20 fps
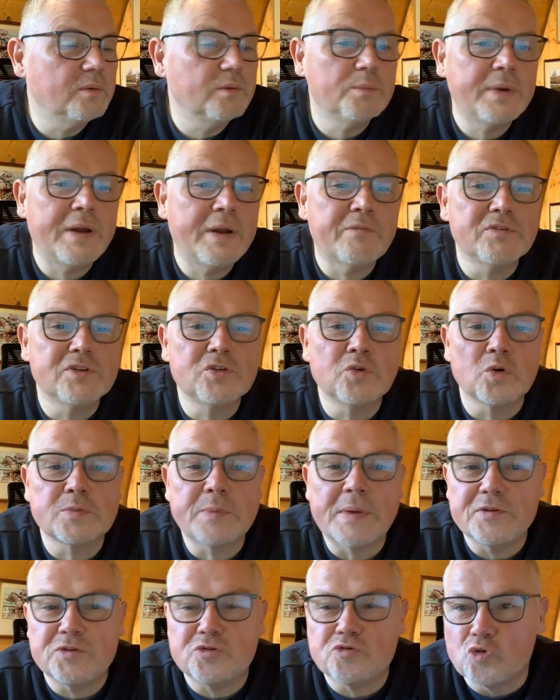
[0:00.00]
we haven't talked
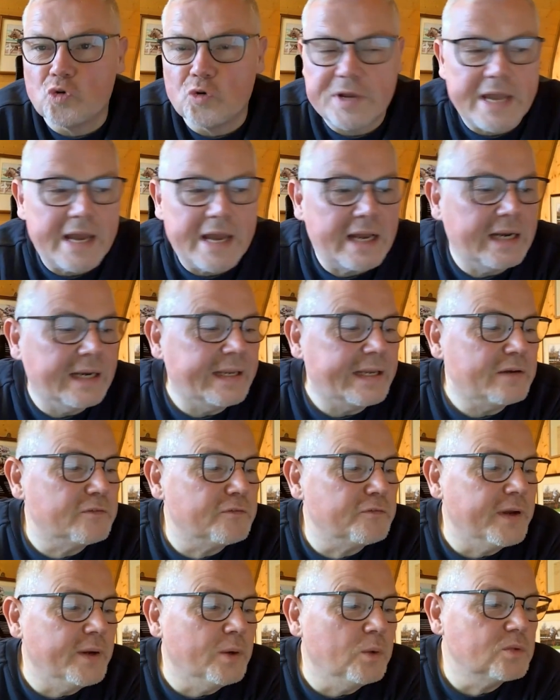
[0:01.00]
about the draw yet at
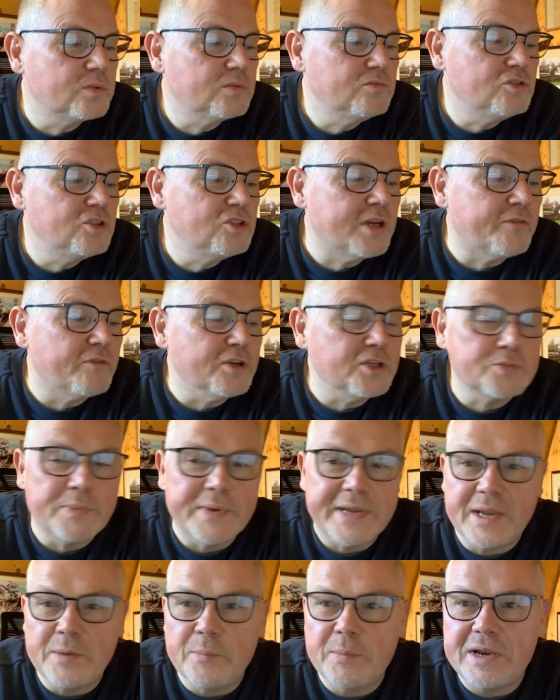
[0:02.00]
Lingfield. Generally
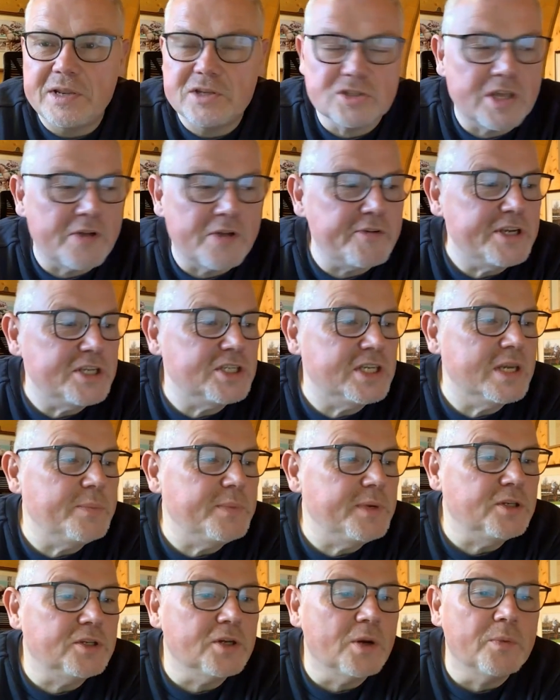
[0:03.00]
speaking, when it's very
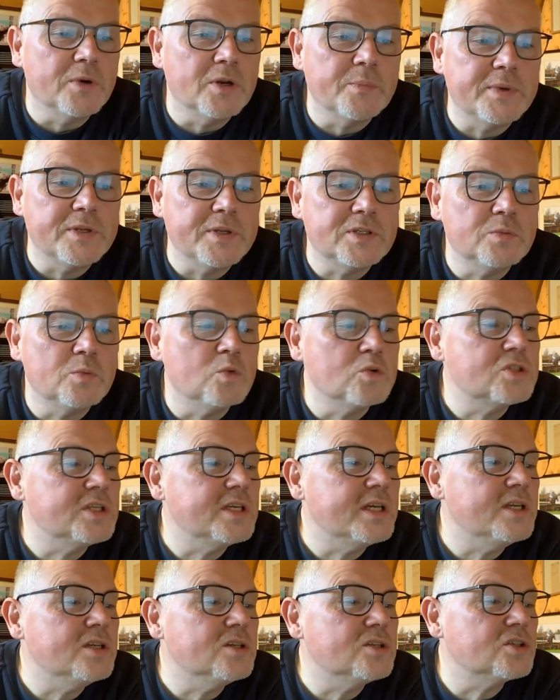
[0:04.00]
deep, you don't want to be towards
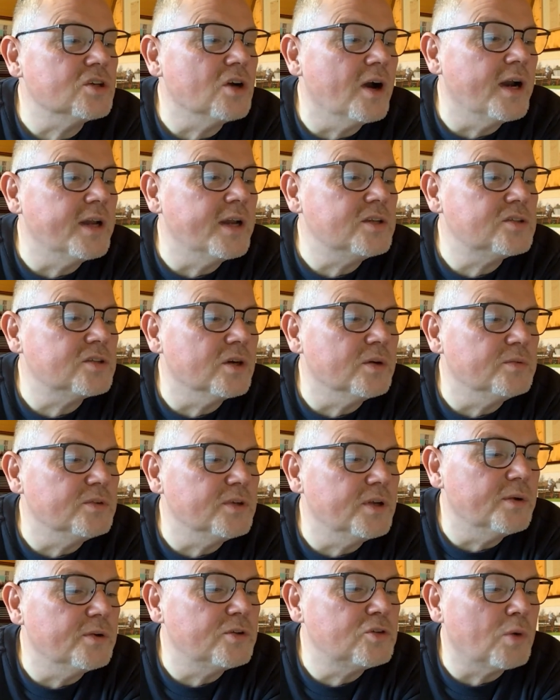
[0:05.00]
the inside. So,
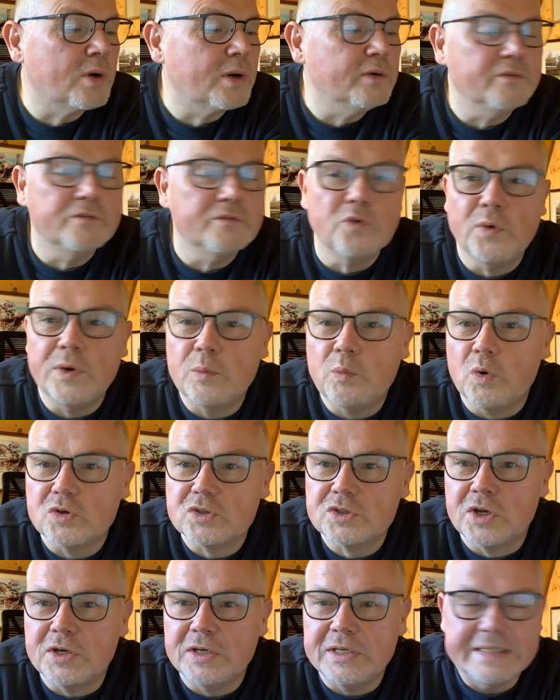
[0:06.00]
you know, trying to avoid what's
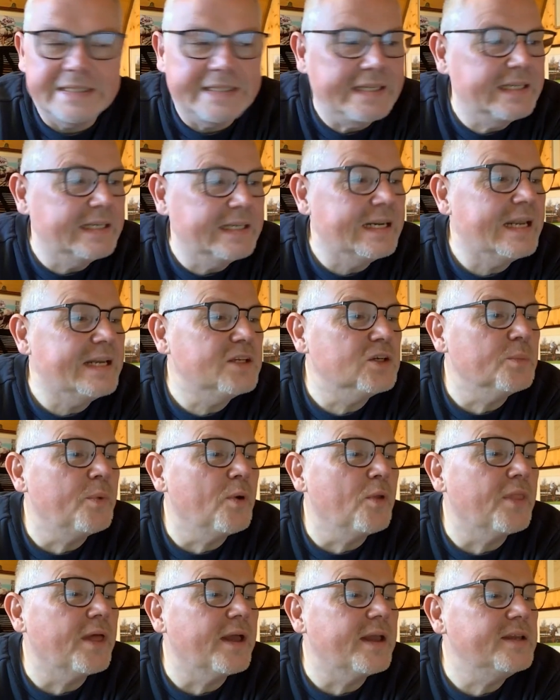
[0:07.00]
going to lead and end up
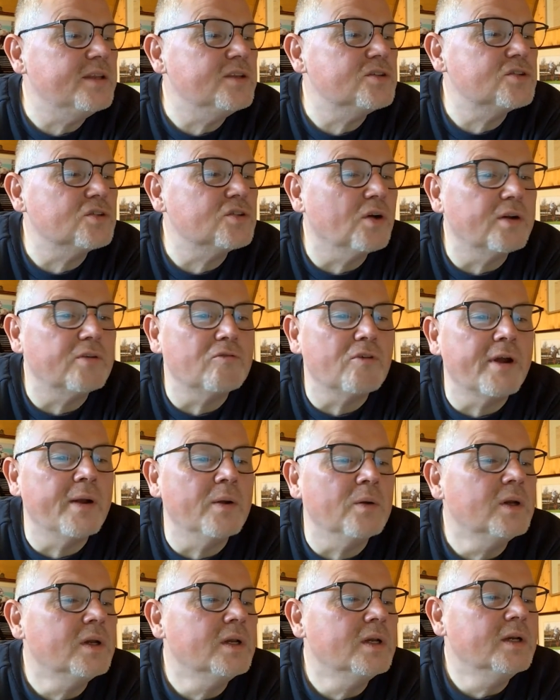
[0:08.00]
on that inside
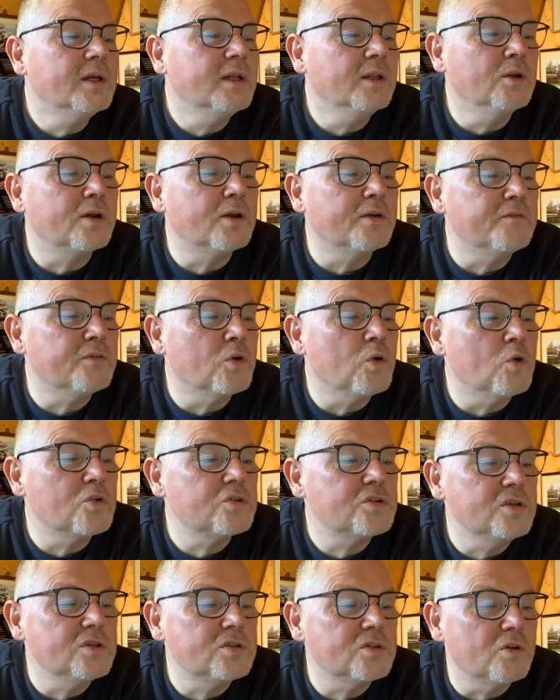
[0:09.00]
rail. Looking for
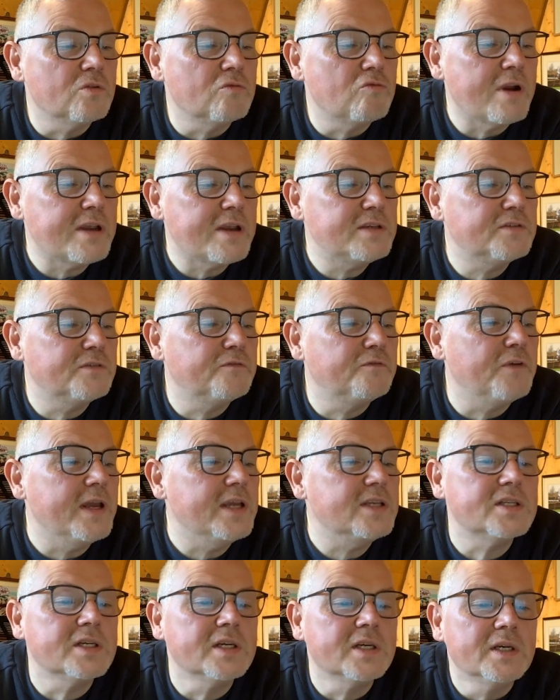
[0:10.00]
horses who are race
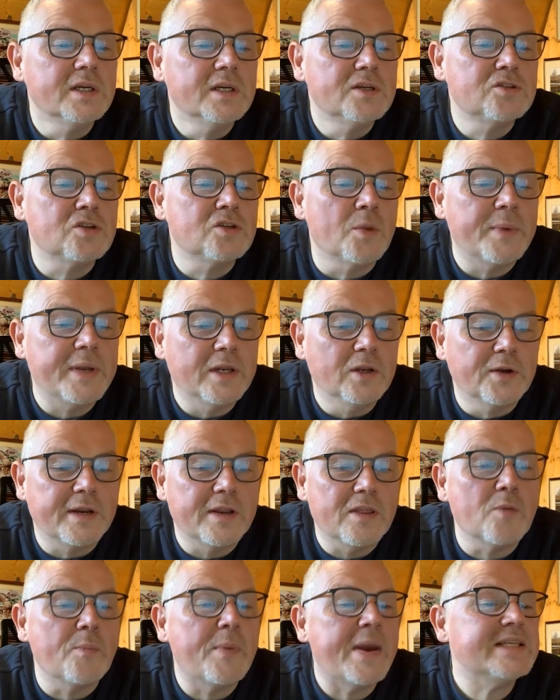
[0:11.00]
fit. So, I mean, looking
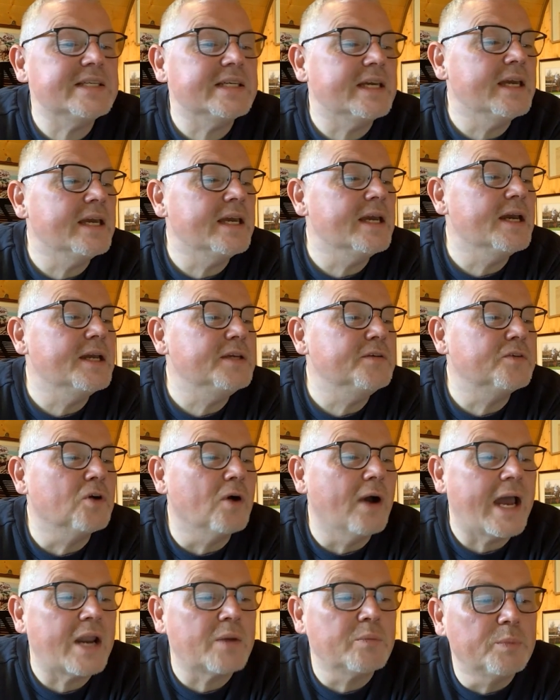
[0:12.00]
at the betting here, you've
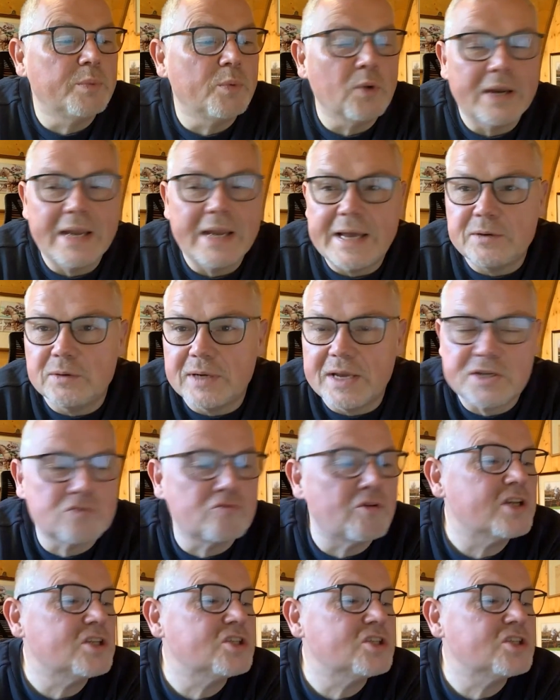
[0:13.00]
got Admirable Lad, who last ran